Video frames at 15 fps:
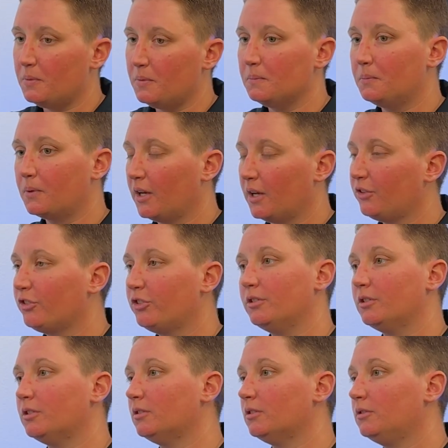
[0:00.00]
been blessed
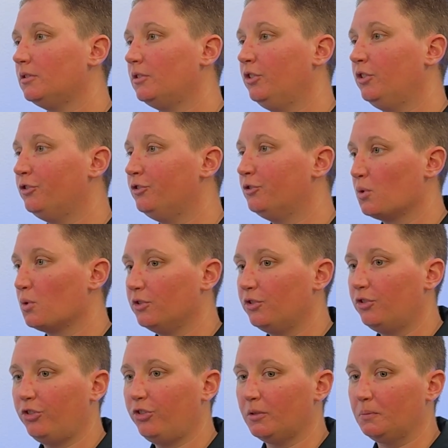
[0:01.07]
to
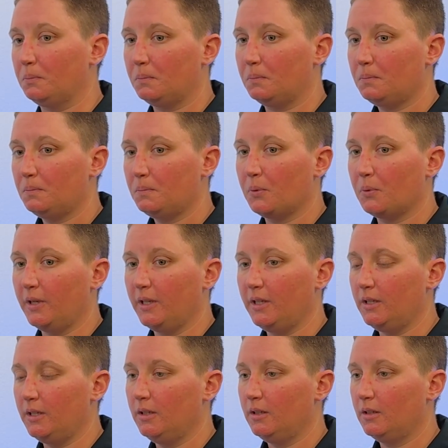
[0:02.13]
forge some
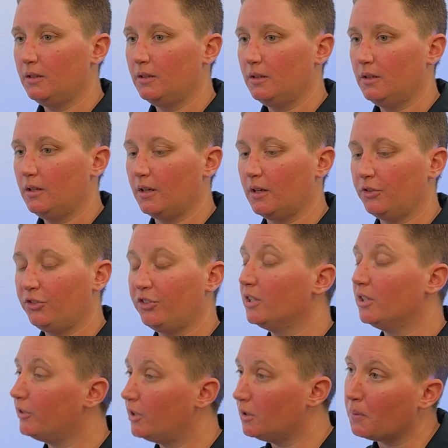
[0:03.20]
pretty
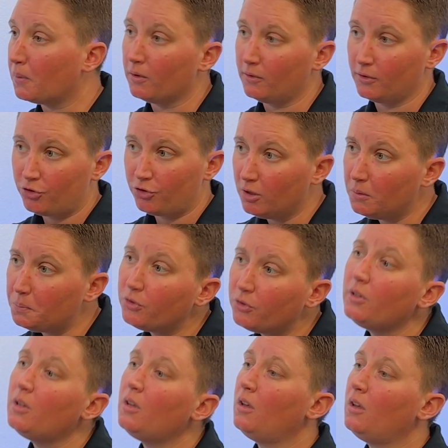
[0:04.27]
significant
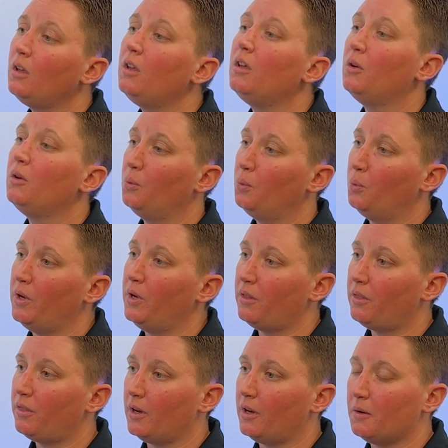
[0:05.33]
partnerships
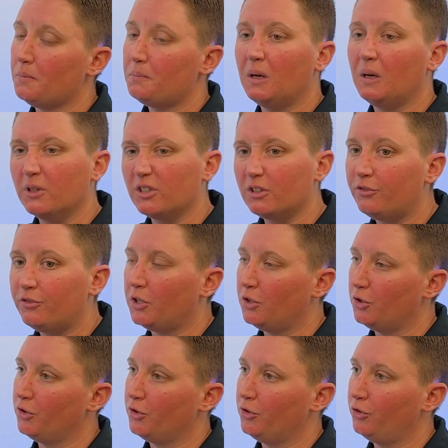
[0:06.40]
with public
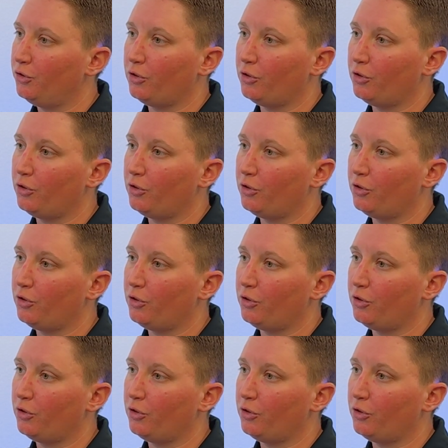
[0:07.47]
defenders.